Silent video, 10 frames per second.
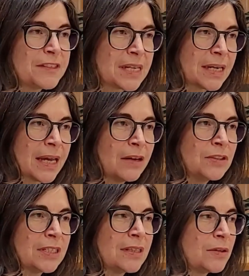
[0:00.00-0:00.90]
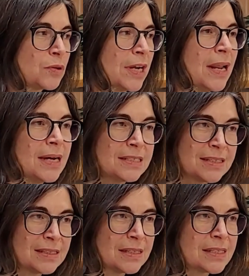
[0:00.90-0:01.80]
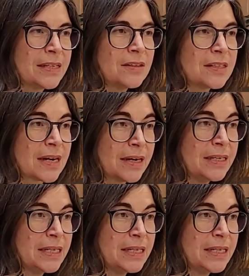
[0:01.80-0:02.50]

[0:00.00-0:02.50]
as an accountant that realized it's a skill that I